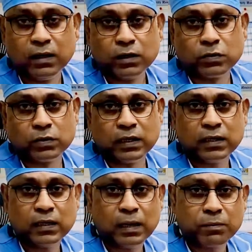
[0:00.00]
Today
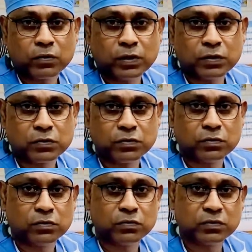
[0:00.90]
I'm going
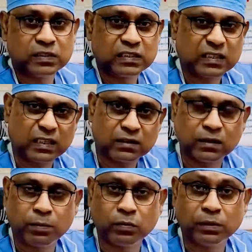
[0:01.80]
to discuss
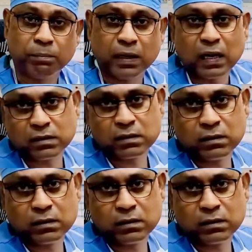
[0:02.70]
about the blood.